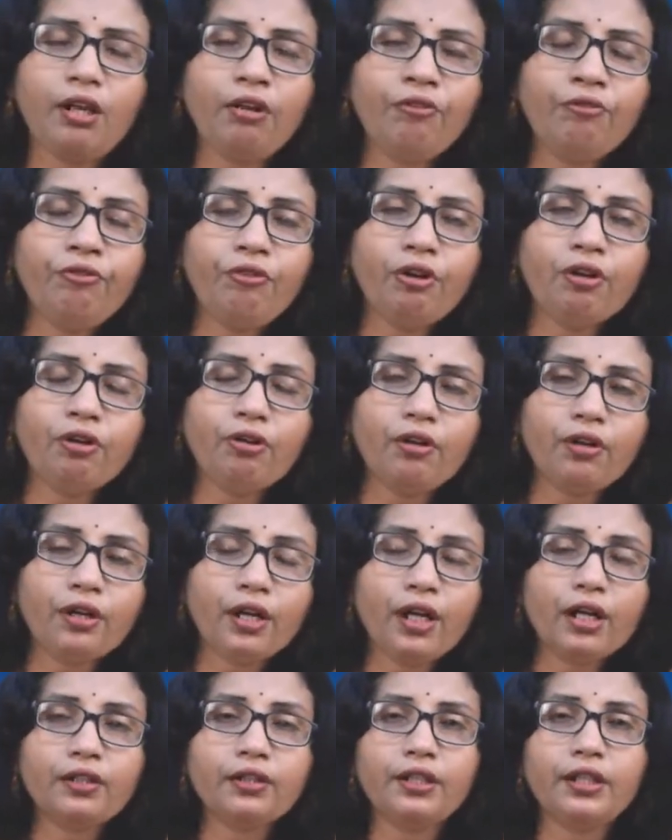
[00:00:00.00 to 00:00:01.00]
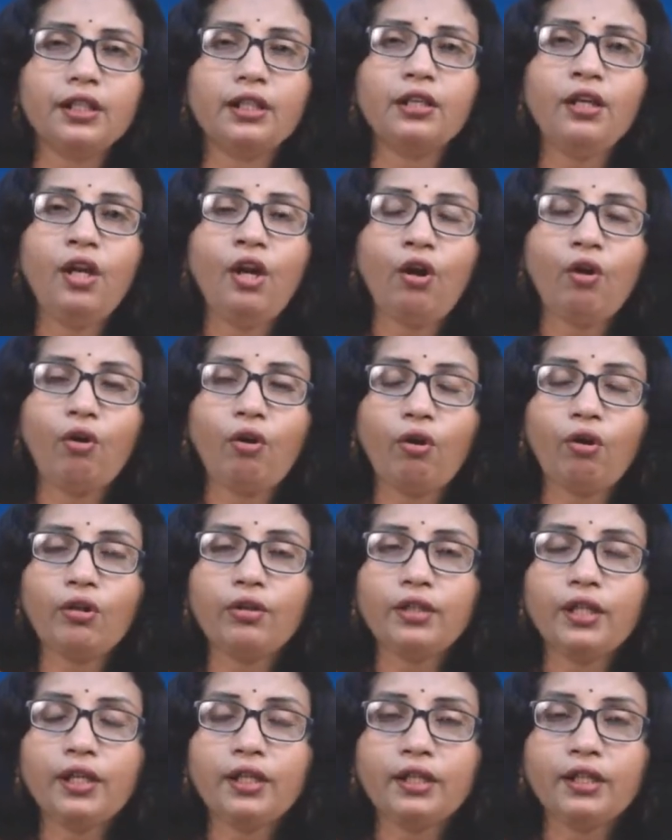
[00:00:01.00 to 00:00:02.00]
for conducting all
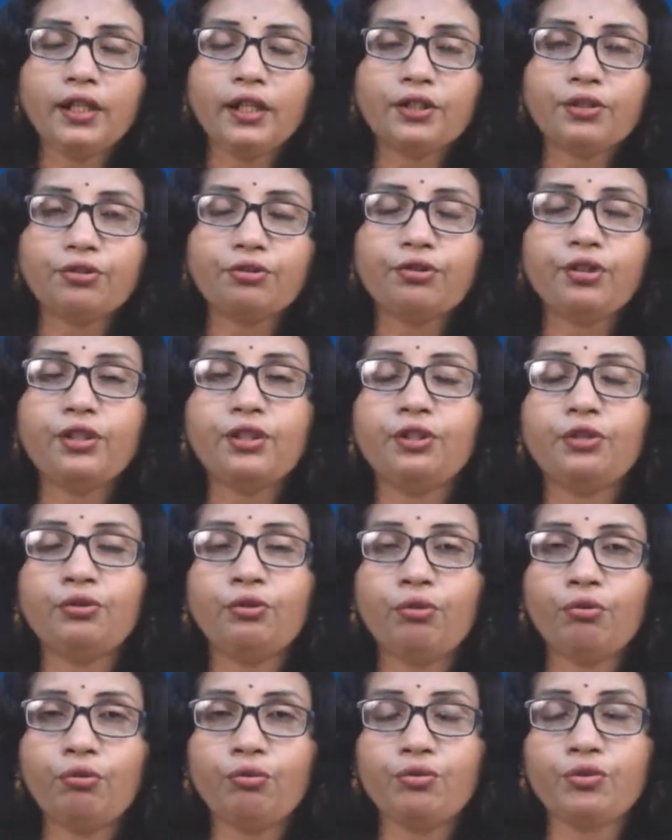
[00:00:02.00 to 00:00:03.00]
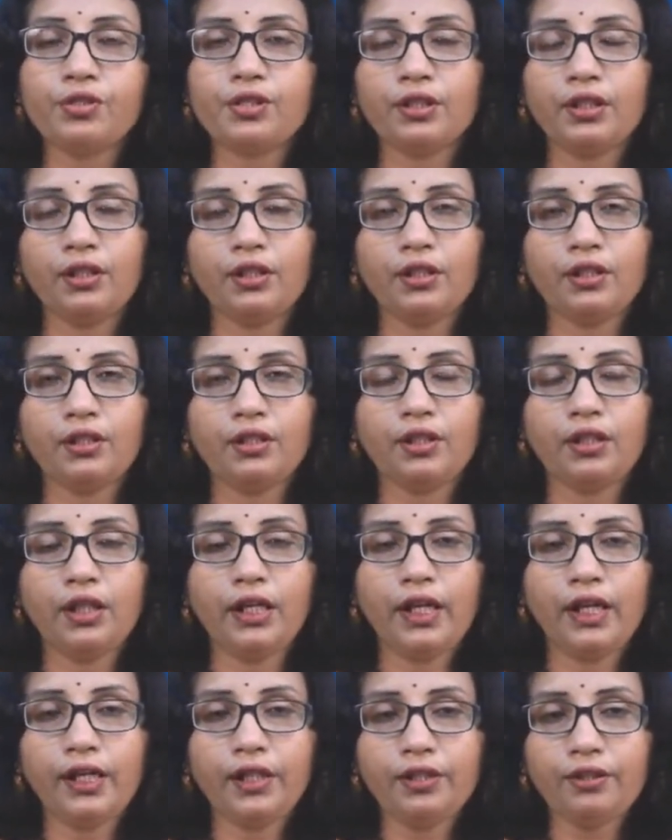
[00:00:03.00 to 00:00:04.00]
the electoral rolls
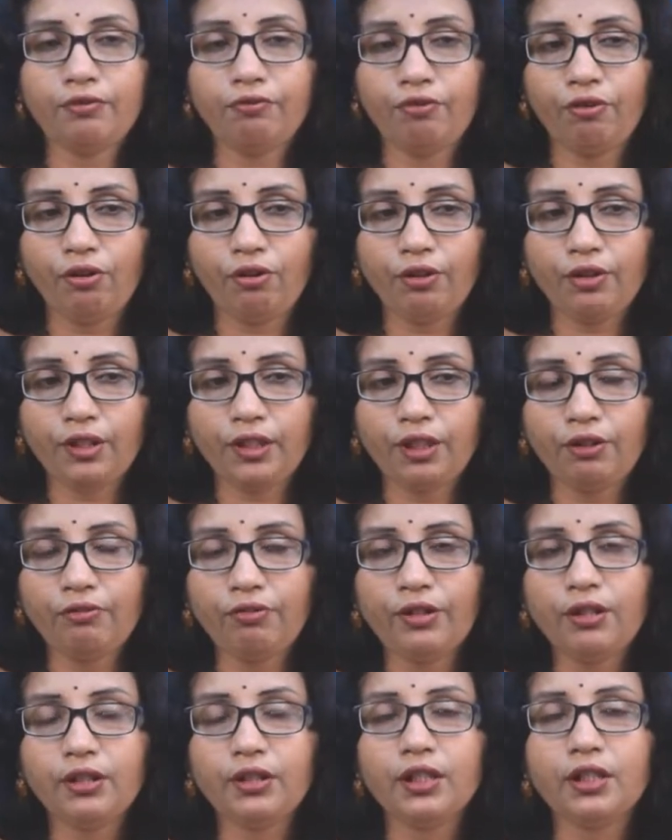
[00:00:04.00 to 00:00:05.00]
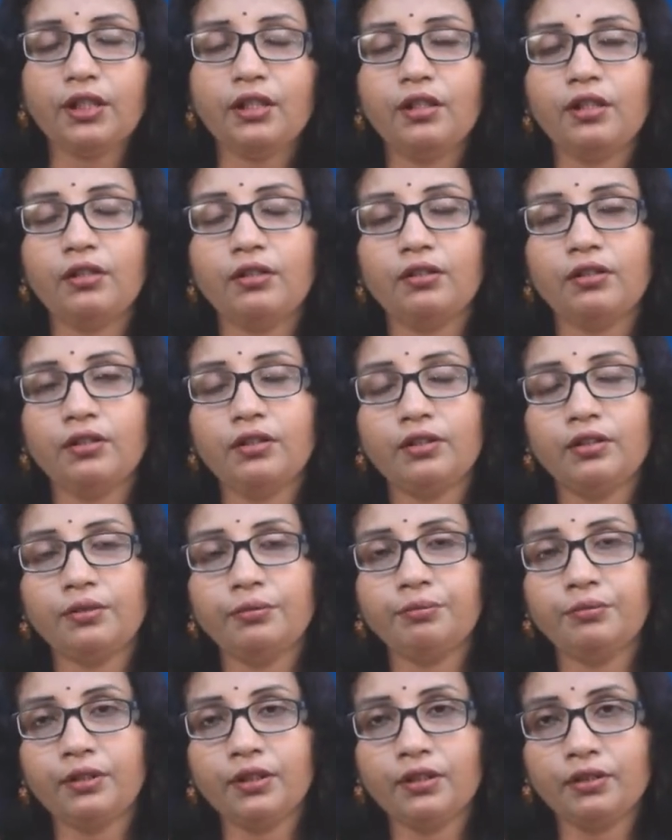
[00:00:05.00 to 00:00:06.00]
and for giving
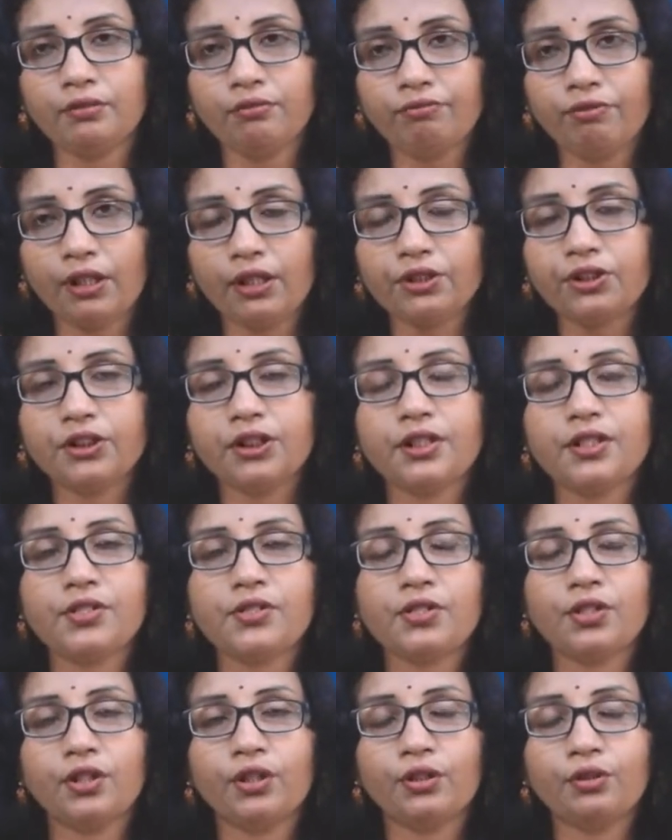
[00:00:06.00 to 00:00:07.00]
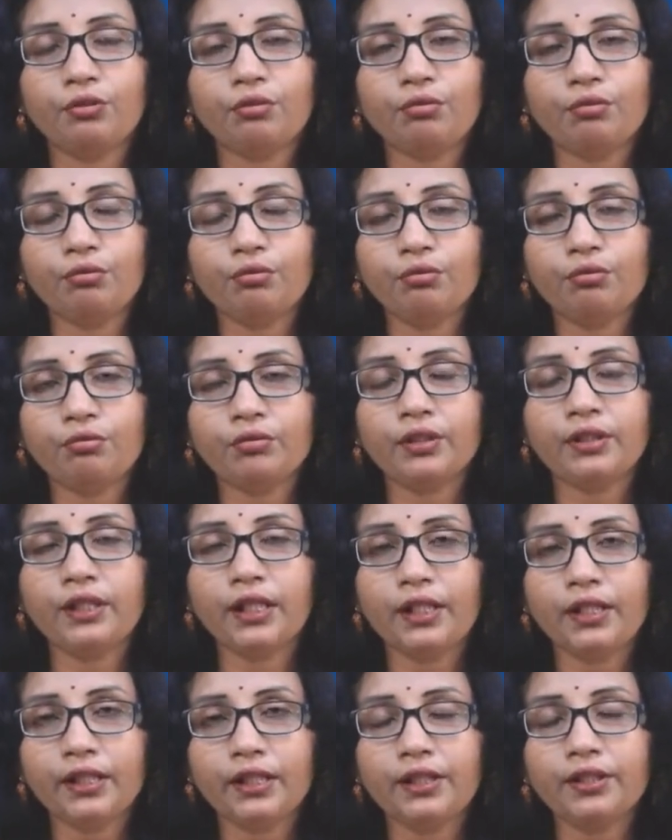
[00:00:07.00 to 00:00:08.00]
the functions to
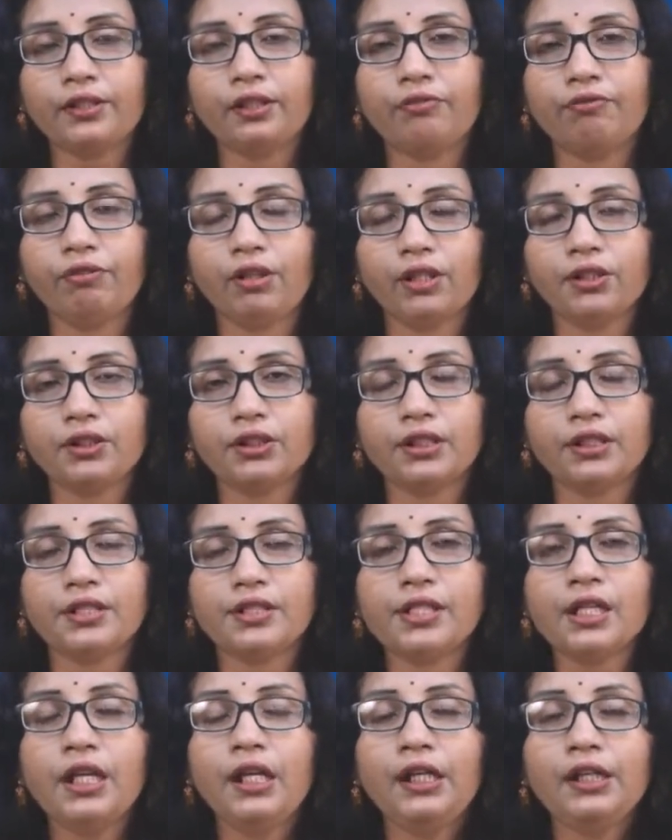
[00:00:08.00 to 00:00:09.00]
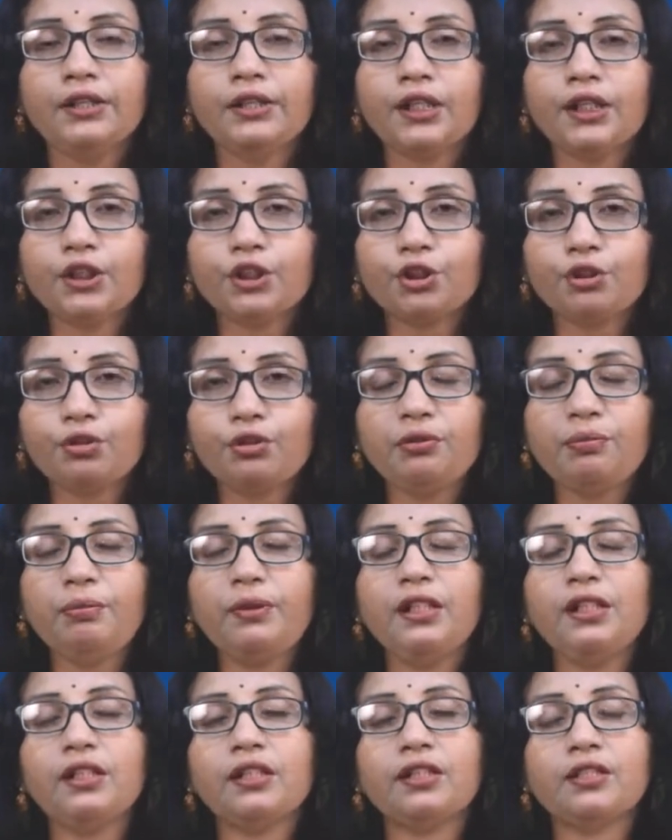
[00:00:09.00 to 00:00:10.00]
delegate the functions. There should
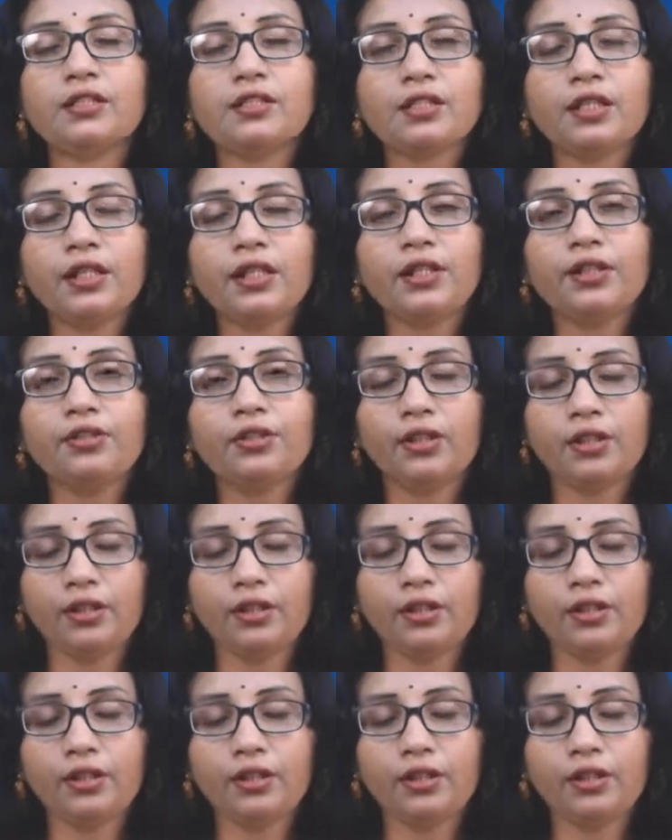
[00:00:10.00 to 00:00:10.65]
be a state